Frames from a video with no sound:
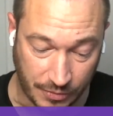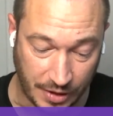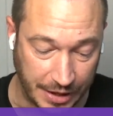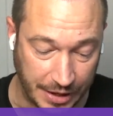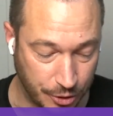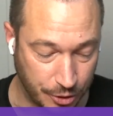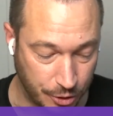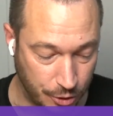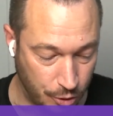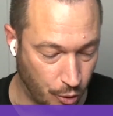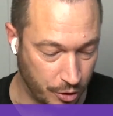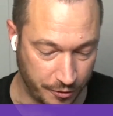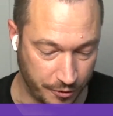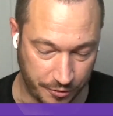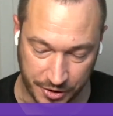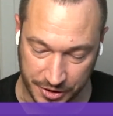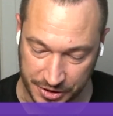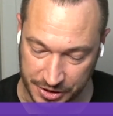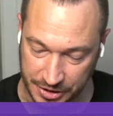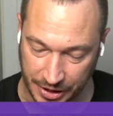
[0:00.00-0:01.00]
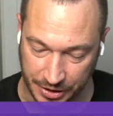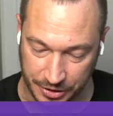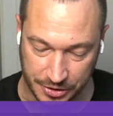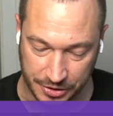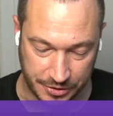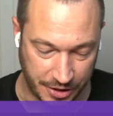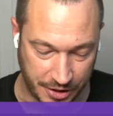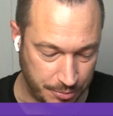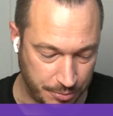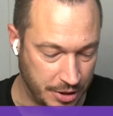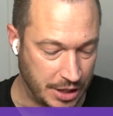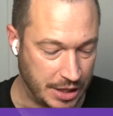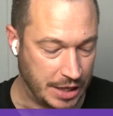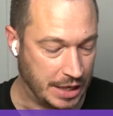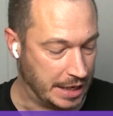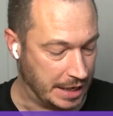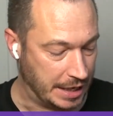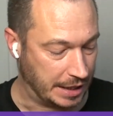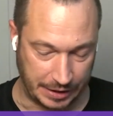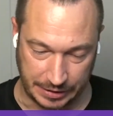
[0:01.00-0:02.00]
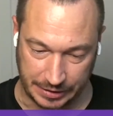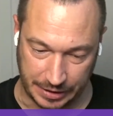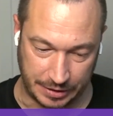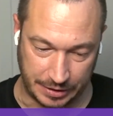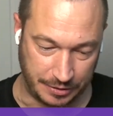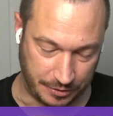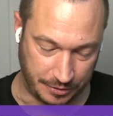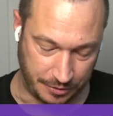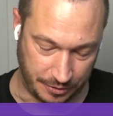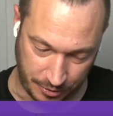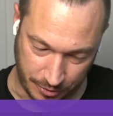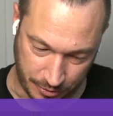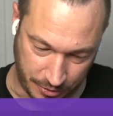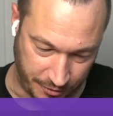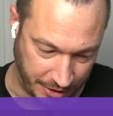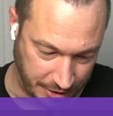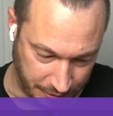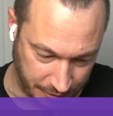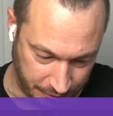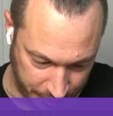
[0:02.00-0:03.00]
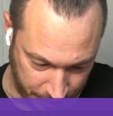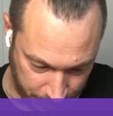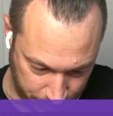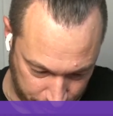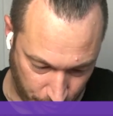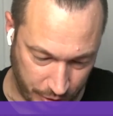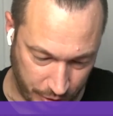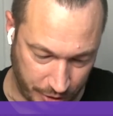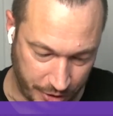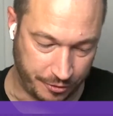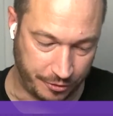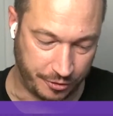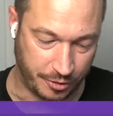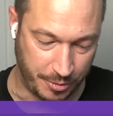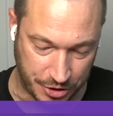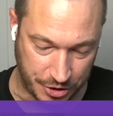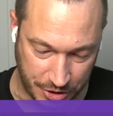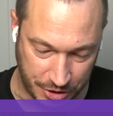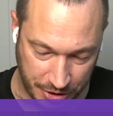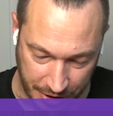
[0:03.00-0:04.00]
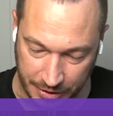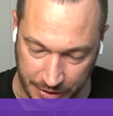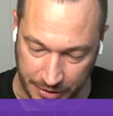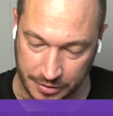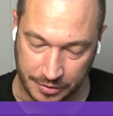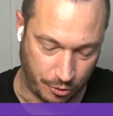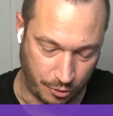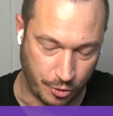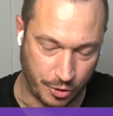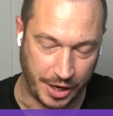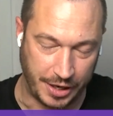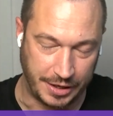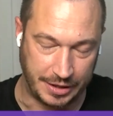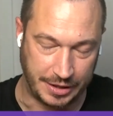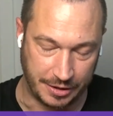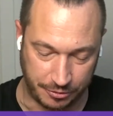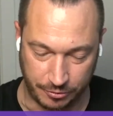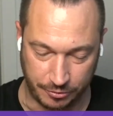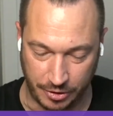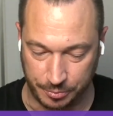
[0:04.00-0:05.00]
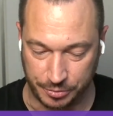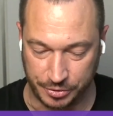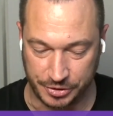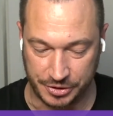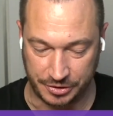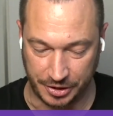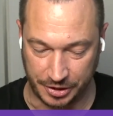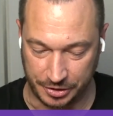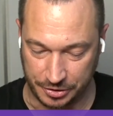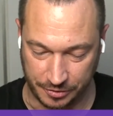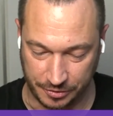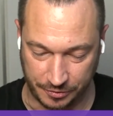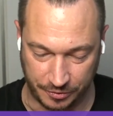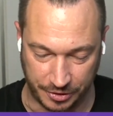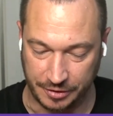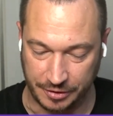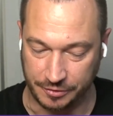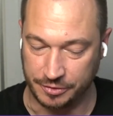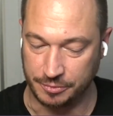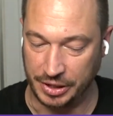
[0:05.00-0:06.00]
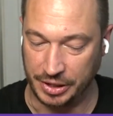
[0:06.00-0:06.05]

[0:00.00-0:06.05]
at the core of this attention step. And then you effectively pull information in for a given representation of a given